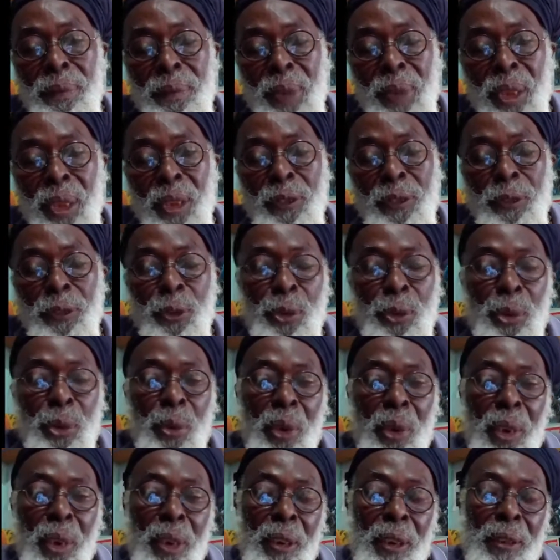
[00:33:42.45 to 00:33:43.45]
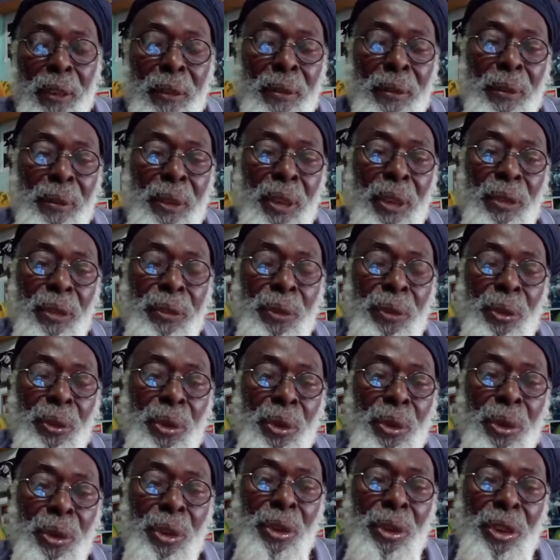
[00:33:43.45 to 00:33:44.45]
not a food war, not a
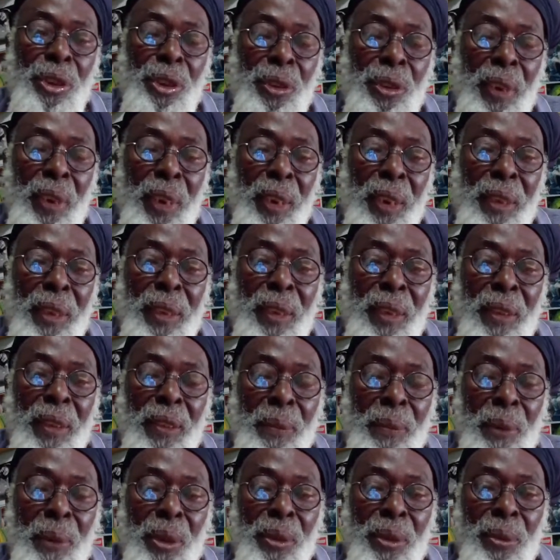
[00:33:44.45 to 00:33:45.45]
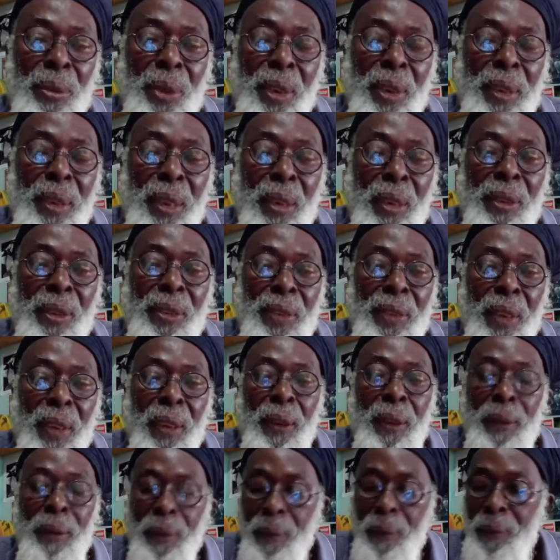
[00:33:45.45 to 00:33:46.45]
food cultural ethics, but we are telling us there.